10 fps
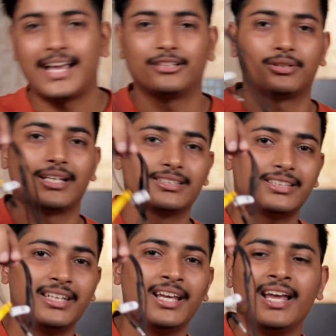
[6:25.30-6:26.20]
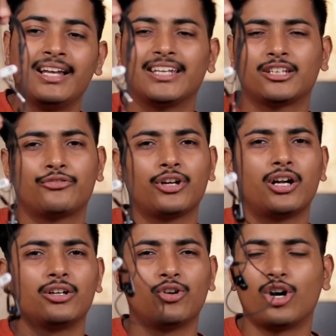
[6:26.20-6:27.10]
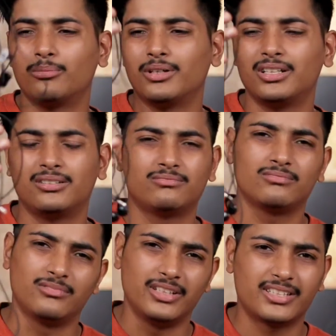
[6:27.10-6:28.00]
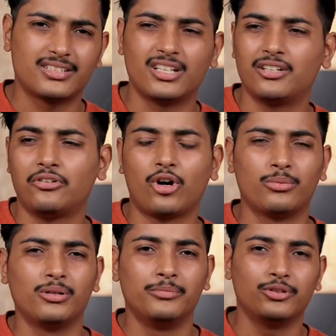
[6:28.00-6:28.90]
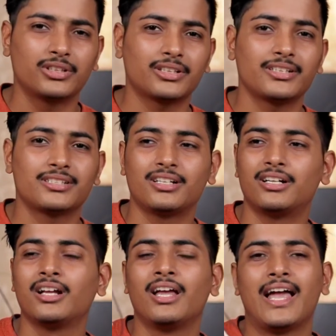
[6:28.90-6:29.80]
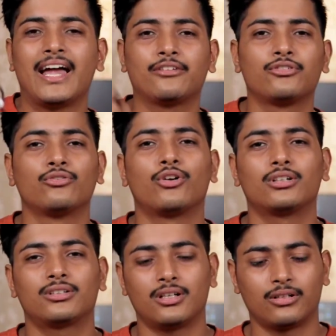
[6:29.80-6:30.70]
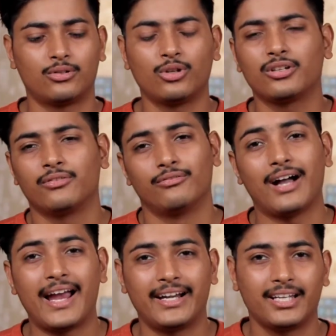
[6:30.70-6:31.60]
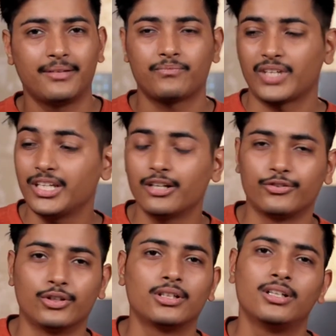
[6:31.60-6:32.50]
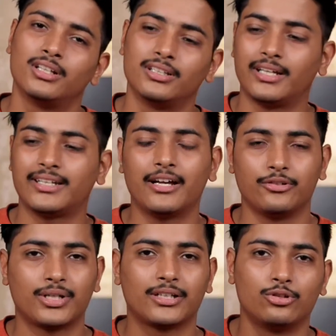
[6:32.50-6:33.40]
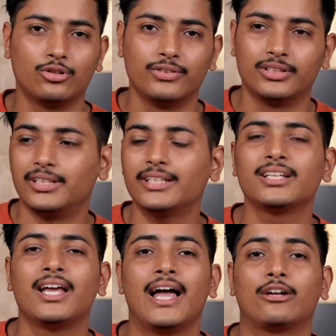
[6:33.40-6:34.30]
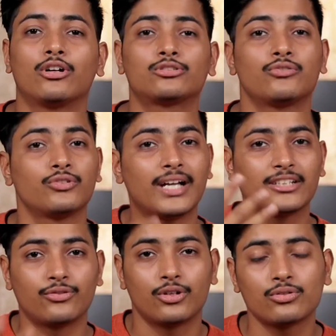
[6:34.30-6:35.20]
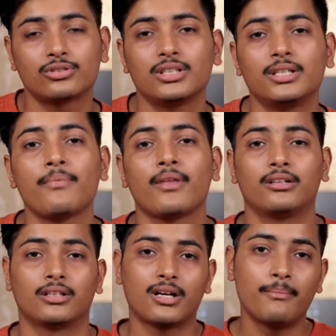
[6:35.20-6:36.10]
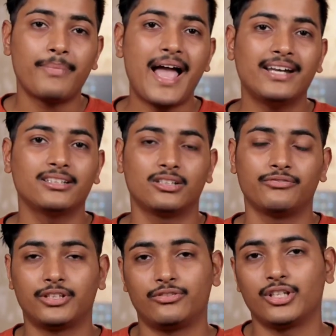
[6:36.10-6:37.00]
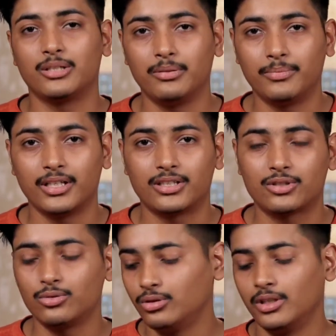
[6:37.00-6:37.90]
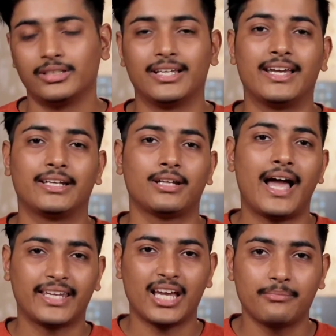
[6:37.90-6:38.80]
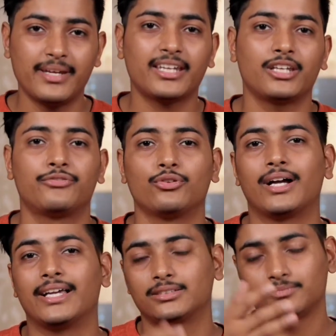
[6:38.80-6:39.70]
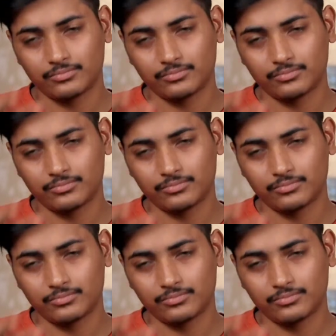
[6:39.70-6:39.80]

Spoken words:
As you can see, like if you are a normal listener, normal music listener, and if you want a good wired earphone, then yeah, you can go with this. And also, if you guys want to see the comparison with Realme Buds 2, then I can make, if you guys